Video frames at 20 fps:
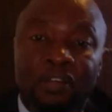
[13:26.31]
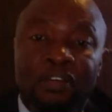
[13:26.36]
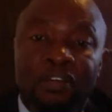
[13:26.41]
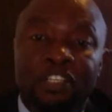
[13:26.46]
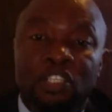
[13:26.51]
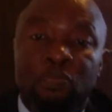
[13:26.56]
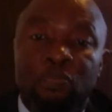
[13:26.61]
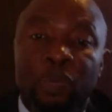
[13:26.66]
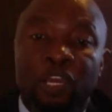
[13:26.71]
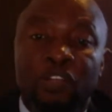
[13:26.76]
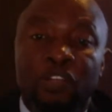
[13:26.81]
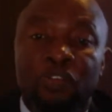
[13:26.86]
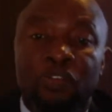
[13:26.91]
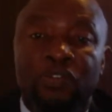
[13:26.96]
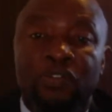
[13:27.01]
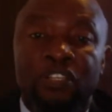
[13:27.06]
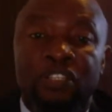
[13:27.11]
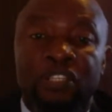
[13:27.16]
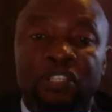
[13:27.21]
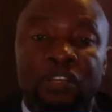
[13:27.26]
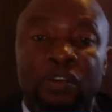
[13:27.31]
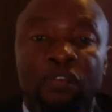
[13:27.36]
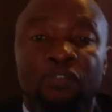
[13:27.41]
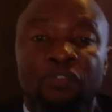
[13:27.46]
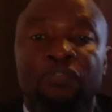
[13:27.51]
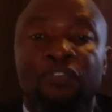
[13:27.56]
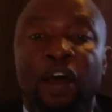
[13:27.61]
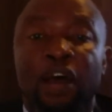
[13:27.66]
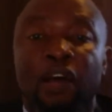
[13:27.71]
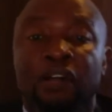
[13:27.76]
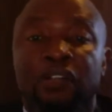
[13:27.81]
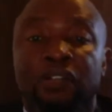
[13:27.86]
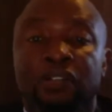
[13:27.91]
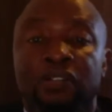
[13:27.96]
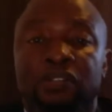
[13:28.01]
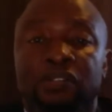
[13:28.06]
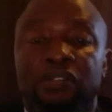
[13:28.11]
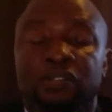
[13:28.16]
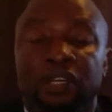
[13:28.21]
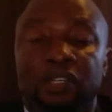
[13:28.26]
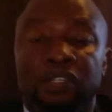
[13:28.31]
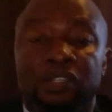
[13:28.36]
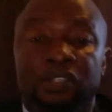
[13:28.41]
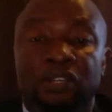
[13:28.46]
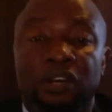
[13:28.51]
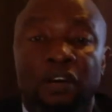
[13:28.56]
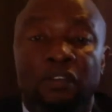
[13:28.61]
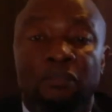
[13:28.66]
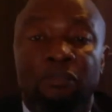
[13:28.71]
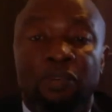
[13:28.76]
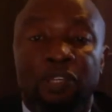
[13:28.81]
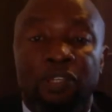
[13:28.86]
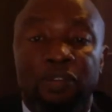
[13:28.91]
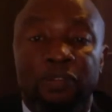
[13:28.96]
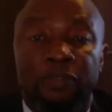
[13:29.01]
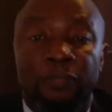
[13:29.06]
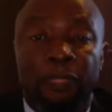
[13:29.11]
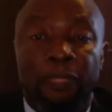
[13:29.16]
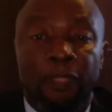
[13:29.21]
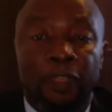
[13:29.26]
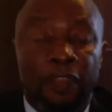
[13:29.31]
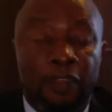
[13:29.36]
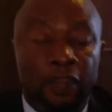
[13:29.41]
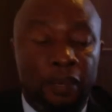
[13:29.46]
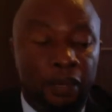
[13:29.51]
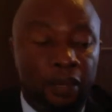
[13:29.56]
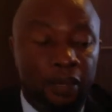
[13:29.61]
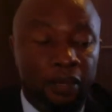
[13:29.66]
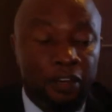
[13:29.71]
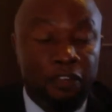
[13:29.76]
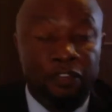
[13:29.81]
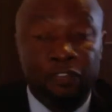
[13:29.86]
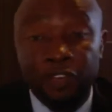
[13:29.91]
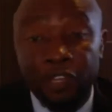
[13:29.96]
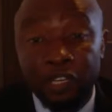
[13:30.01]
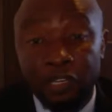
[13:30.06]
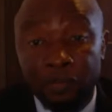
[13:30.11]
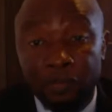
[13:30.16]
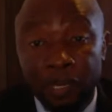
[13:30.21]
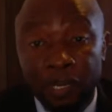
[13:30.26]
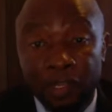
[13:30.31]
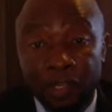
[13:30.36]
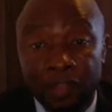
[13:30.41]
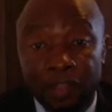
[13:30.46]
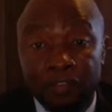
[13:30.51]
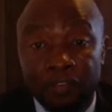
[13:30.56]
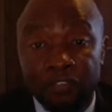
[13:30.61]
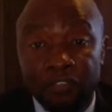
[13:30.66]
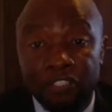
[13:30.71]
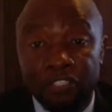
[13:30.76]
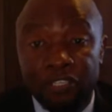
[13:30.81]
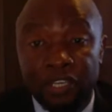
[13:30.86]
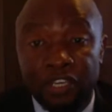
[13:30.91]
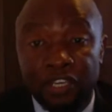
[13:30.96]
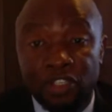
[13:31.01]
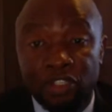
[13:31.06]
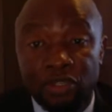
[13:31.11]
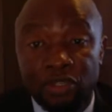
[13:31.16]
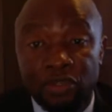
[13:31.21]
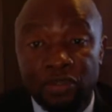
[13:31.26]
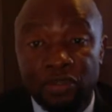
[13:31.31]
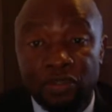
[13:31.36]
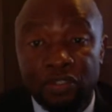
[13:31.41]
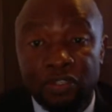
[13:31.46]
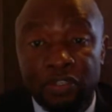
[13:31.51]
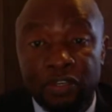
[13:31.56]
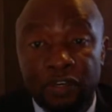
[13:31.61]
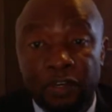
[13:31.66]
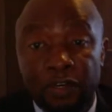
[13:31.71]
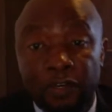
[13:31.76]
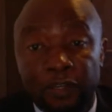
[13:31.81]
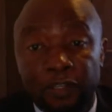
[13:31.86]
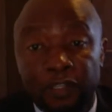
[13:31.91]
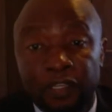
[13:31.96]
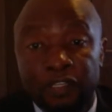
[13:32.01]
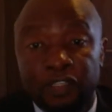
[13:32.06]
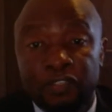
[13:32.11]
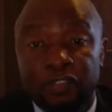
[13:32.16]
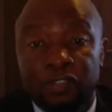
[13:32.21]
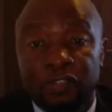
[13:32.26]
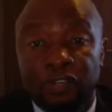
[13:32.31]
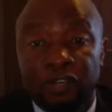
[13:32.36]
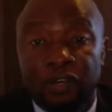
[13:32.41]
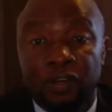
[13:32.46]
in respect of the set of facts that have been revealed by investigations that